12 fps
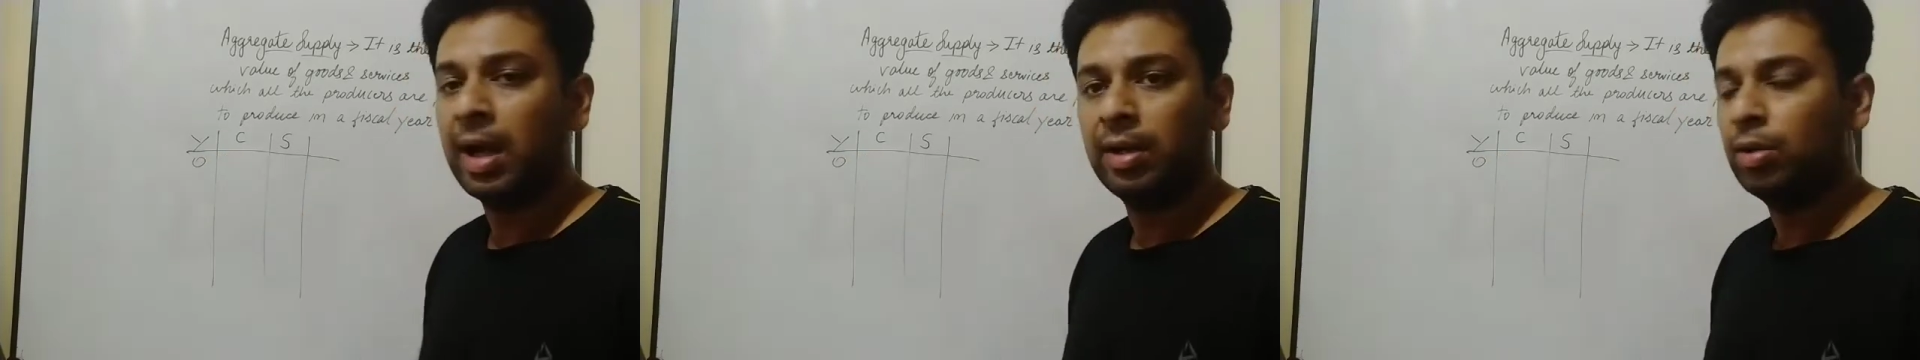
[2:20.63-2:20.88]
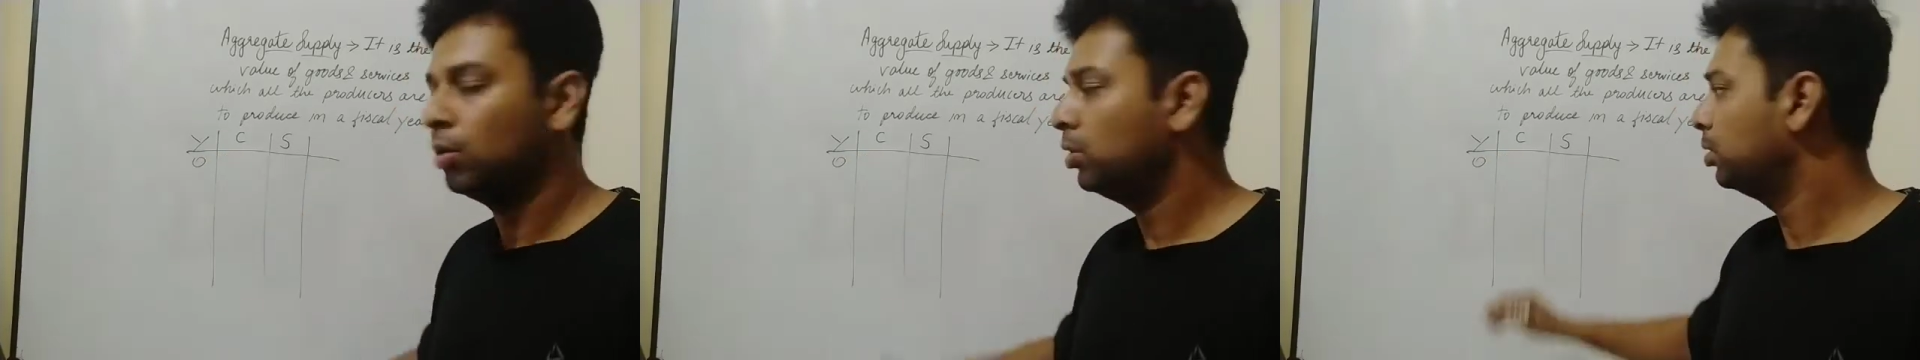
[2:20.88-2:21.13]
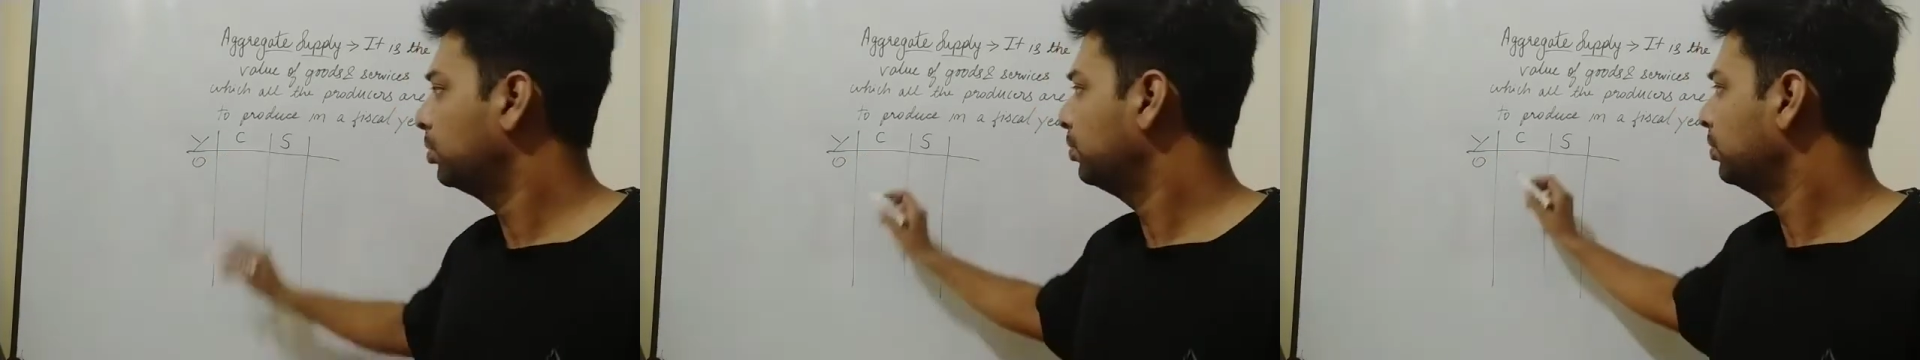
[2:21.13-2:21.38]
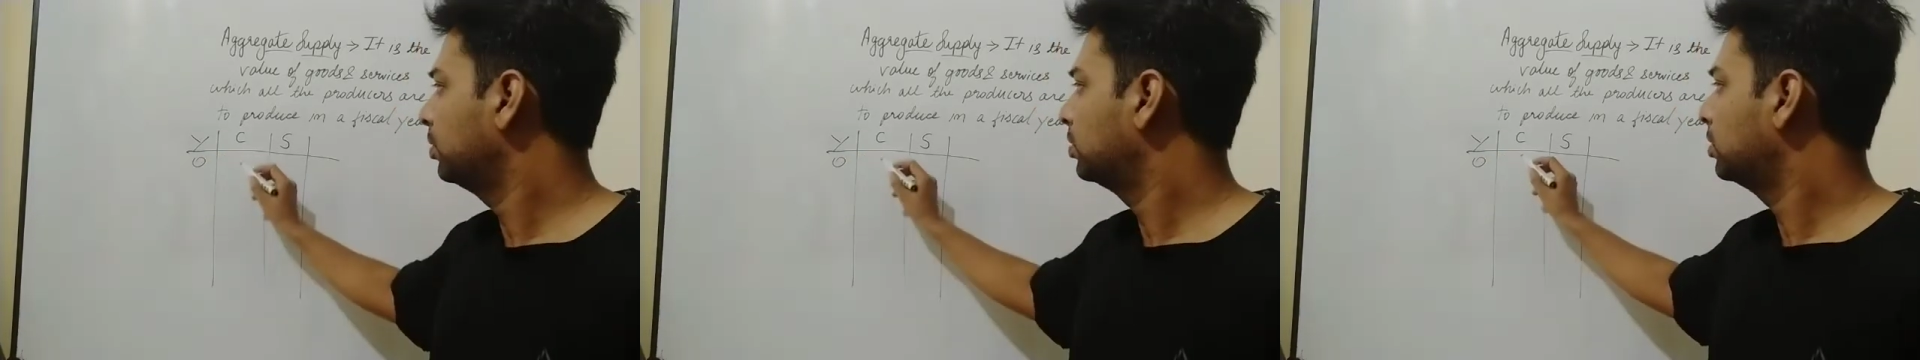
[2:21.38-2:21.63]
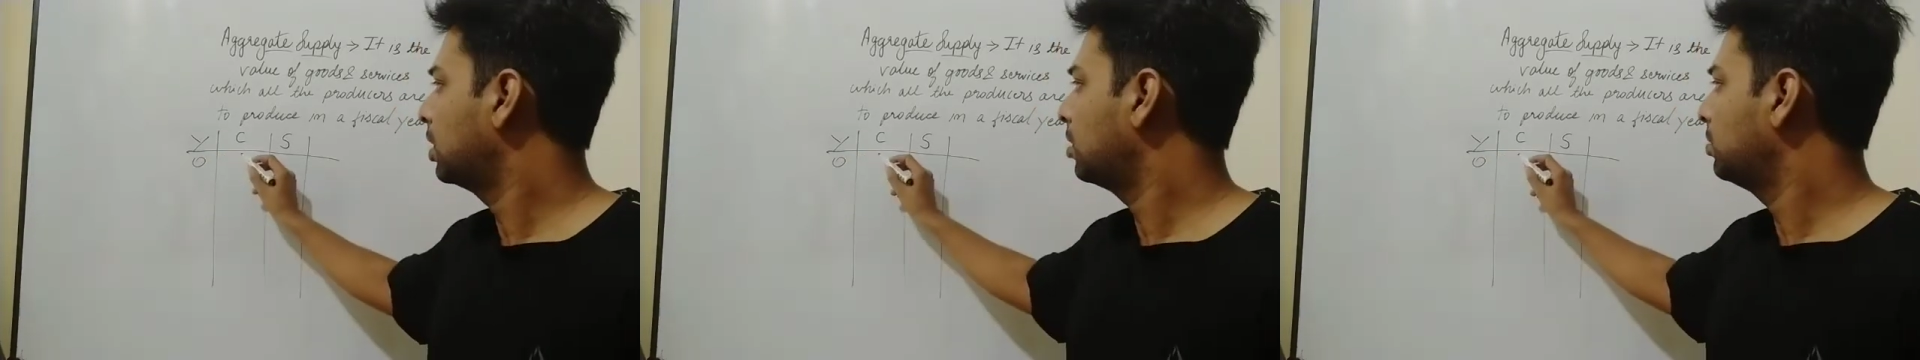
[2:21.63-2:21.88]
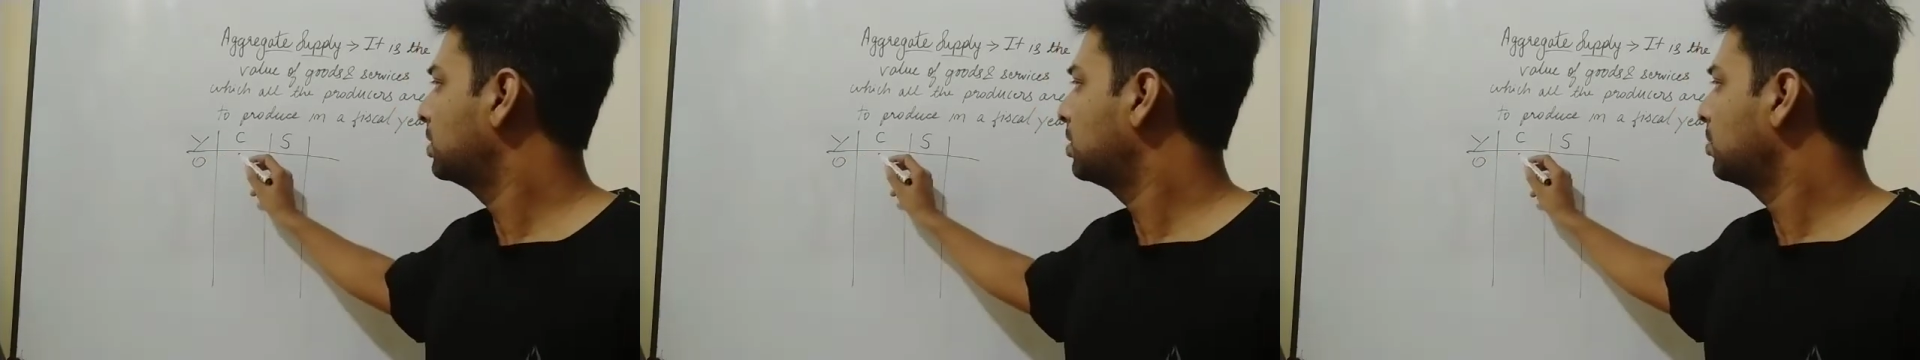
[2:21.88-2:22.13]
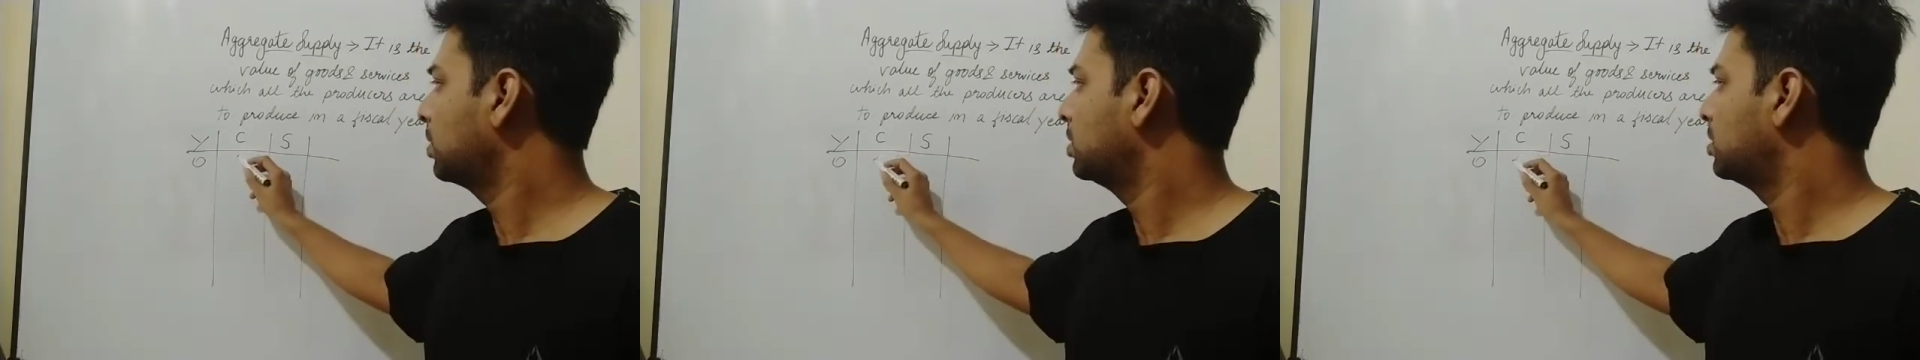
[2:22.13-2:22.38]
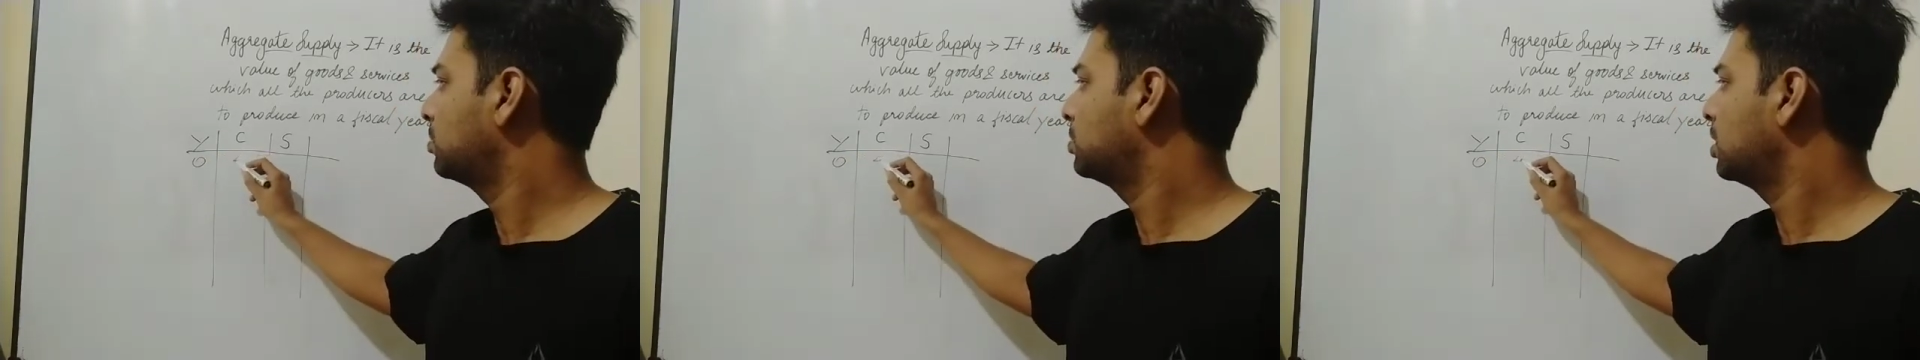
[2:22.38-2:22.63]
I told you there will be some
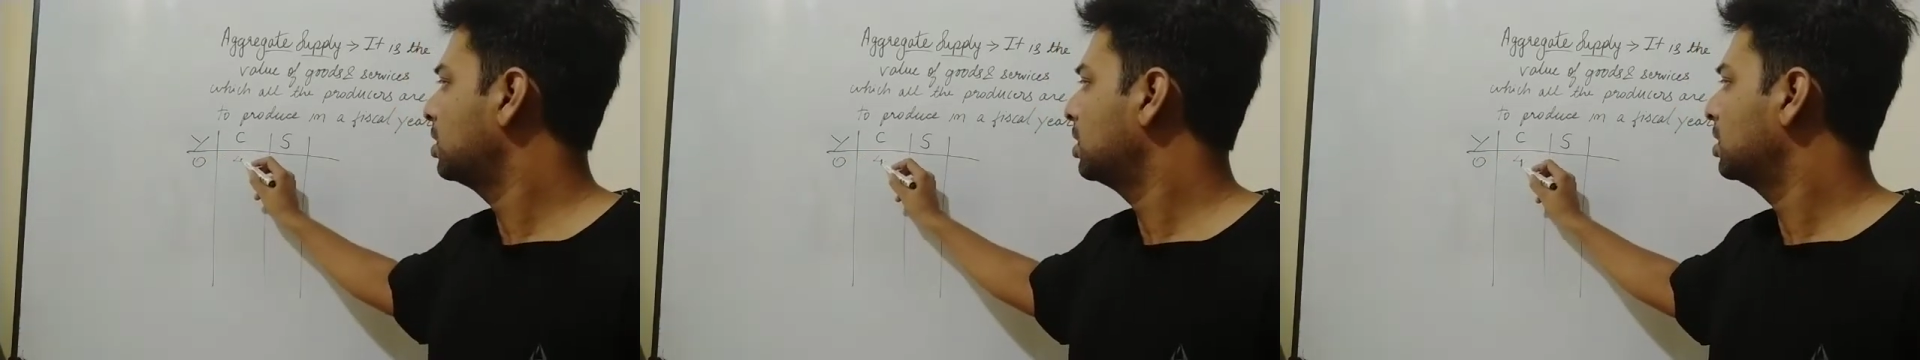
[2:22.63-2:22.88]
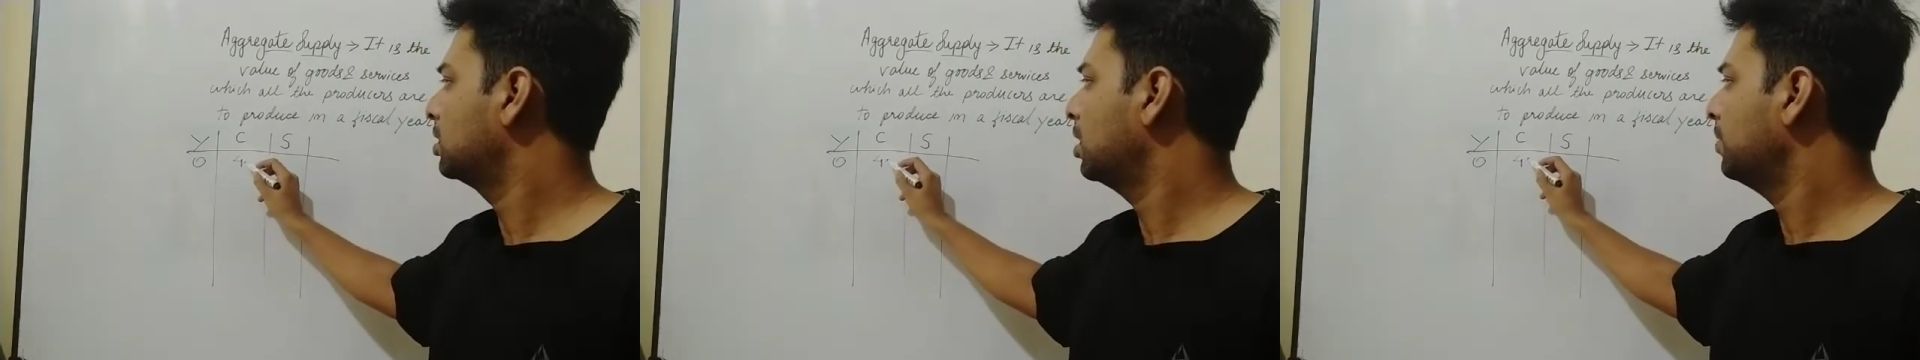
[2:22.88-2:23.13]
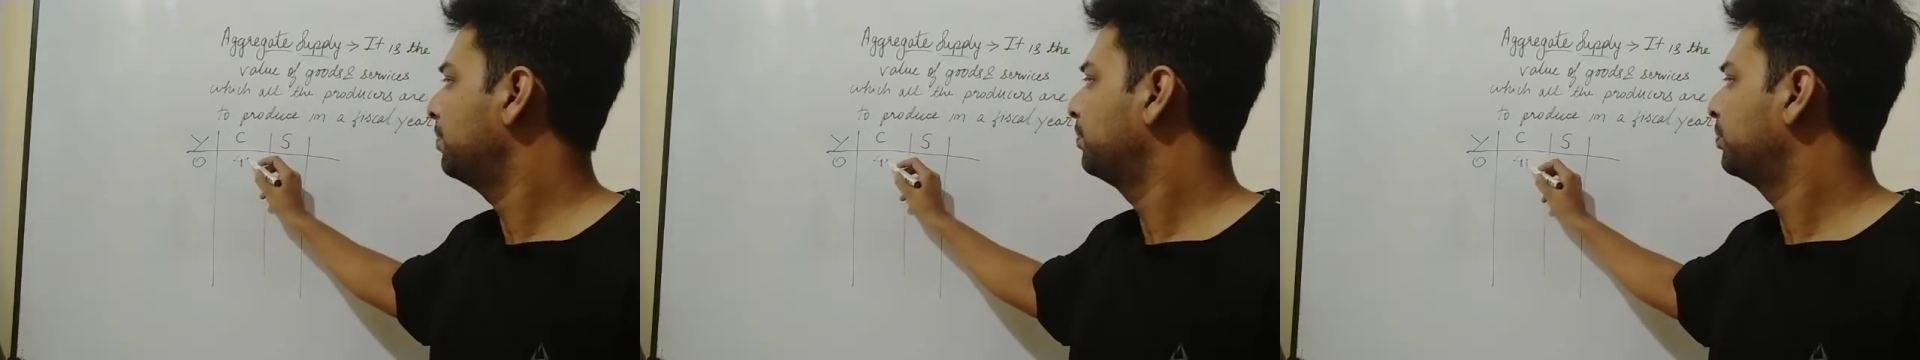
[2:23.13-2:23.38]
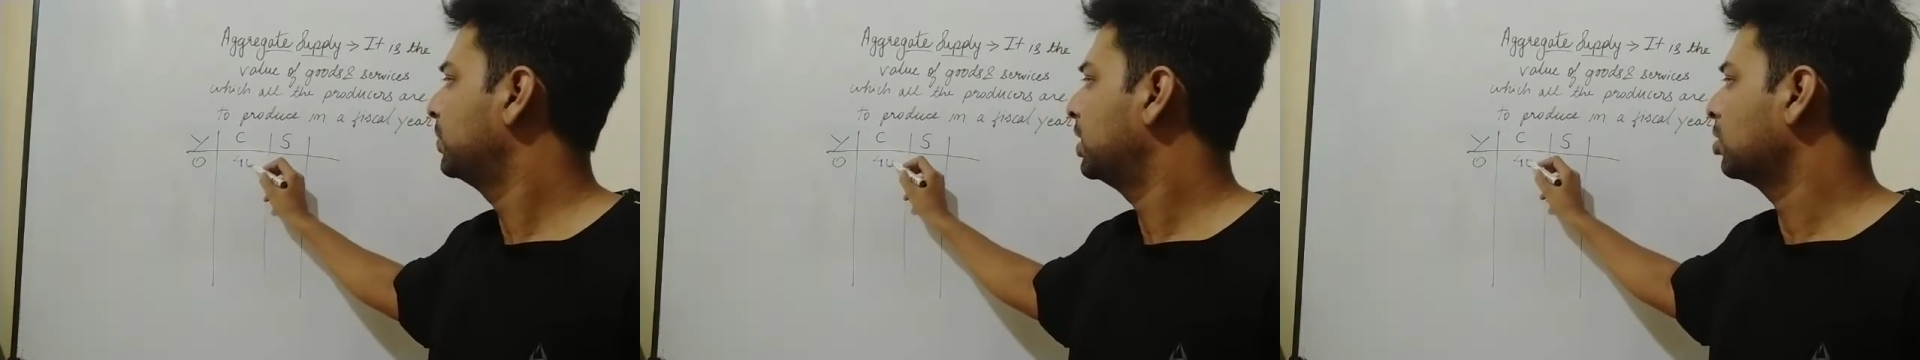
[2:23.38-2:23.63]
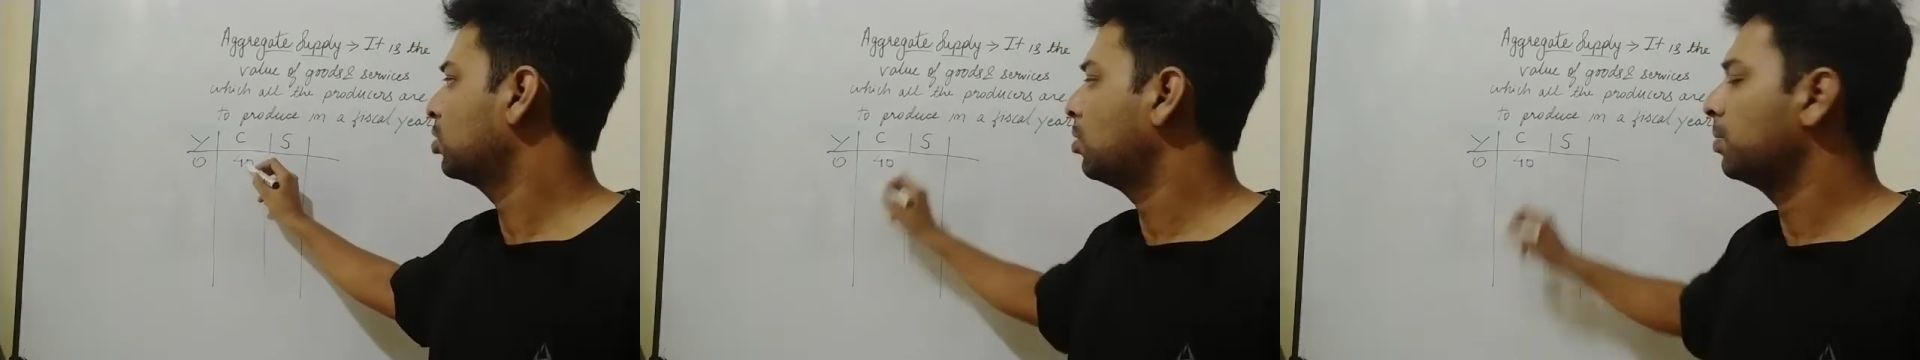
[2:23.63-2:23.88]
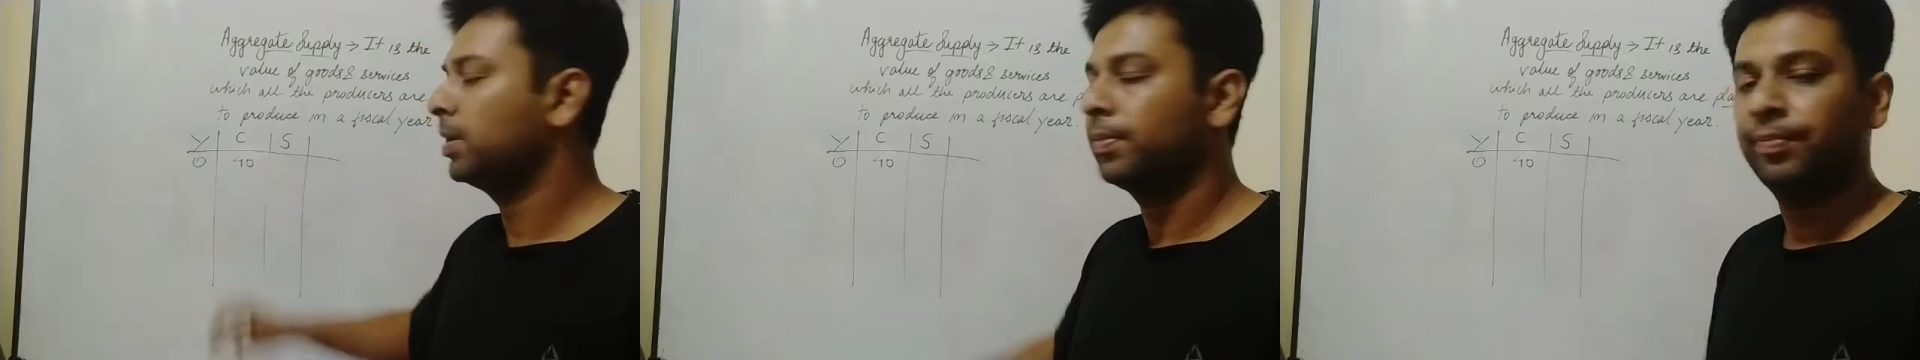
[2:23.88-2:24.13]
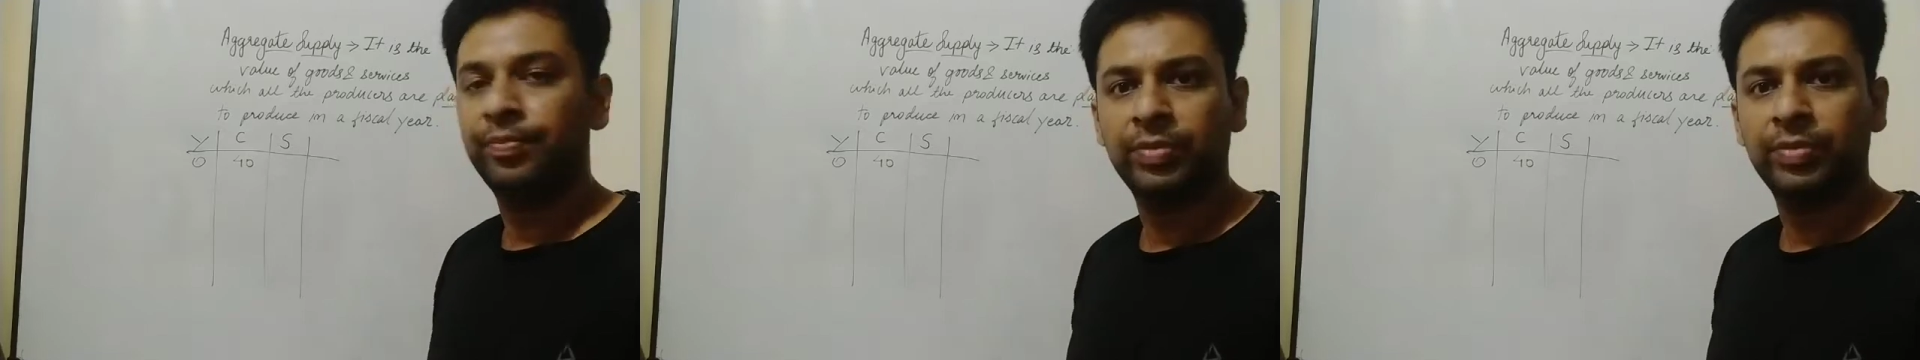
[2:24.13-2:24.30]
consumption in the economy.